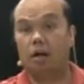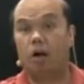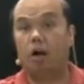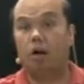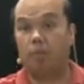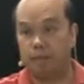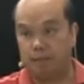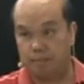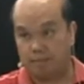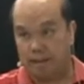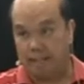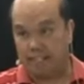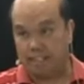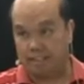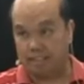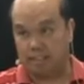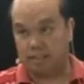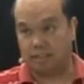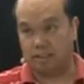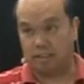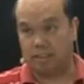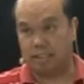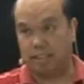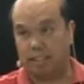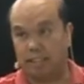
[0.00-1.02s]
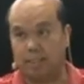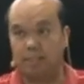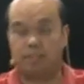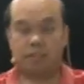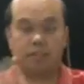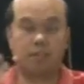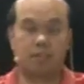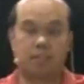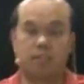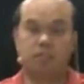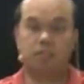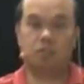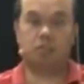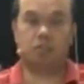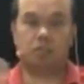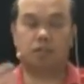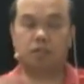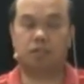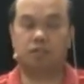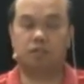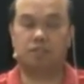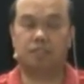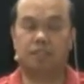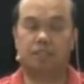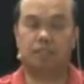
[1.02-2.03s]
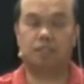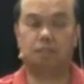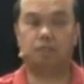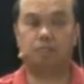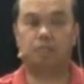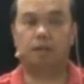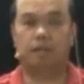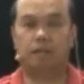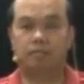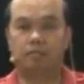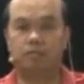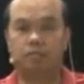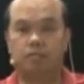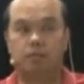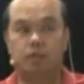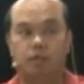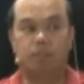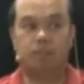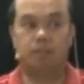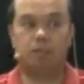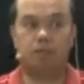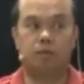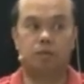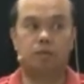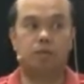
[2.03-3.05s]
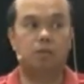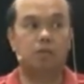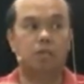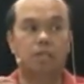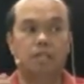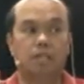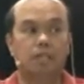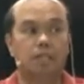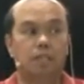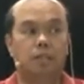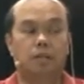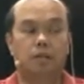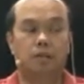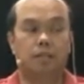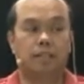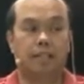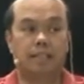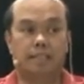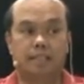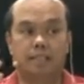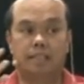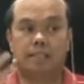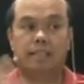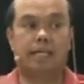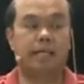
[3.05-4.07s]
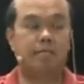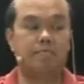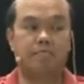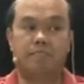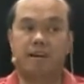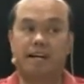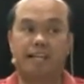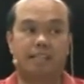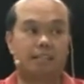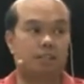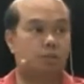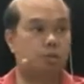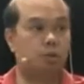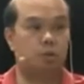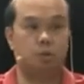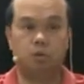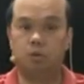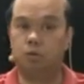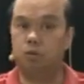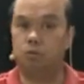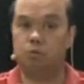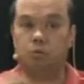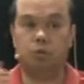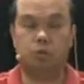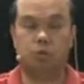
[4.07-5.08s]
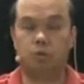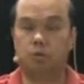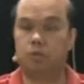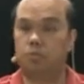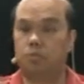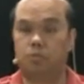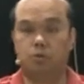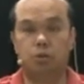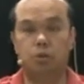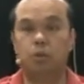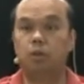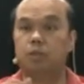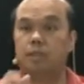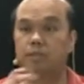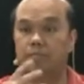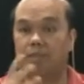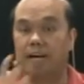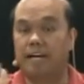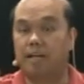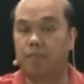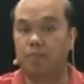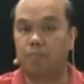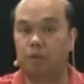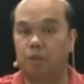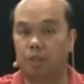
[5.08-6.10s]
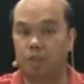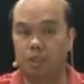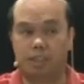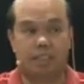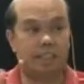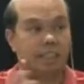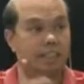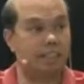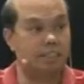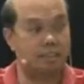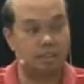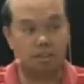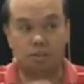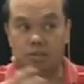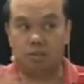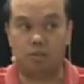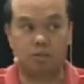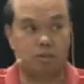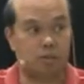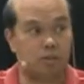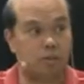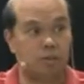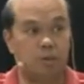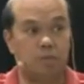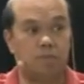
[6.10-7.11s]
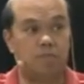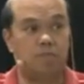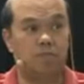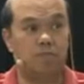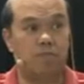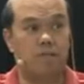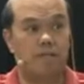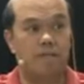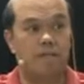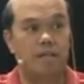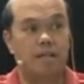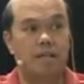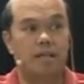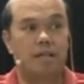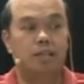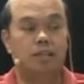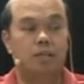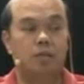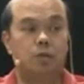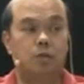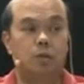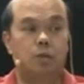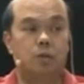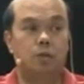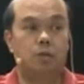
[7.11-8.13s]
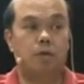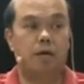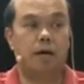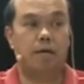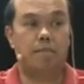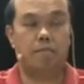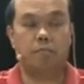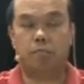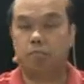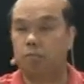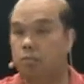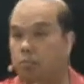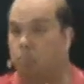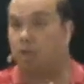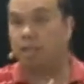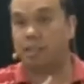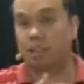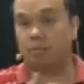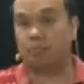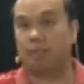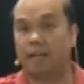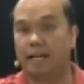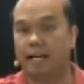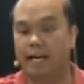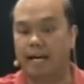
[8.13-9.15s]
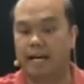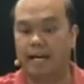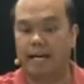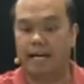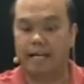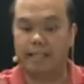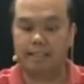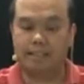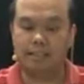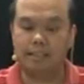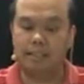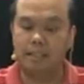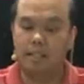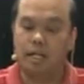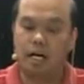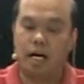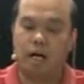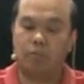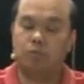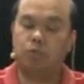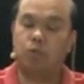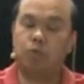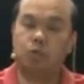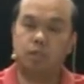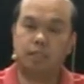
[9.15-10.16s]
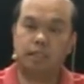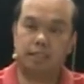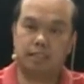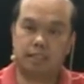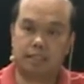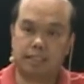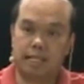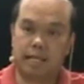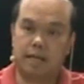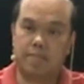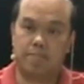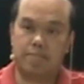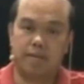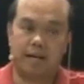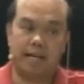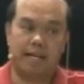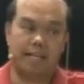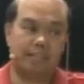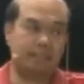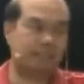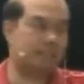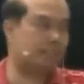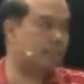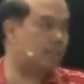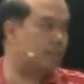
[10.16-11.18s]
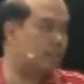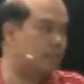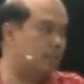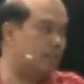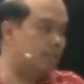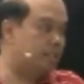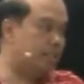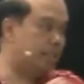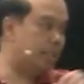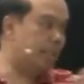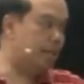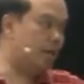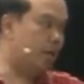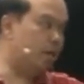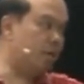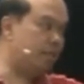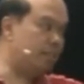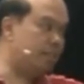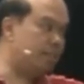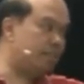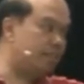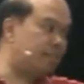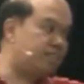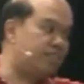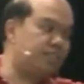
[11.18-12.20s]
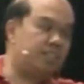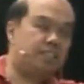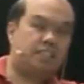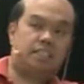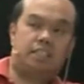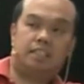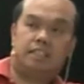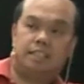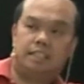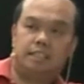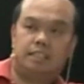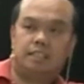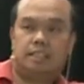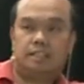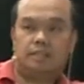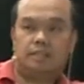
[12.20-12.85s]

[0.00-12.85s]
hobby paints, okay? The sort of things you buy from the hobby store. So they're the same paint you would use a paintbrush in to brush my hand. I'm using the same paints. The only difference is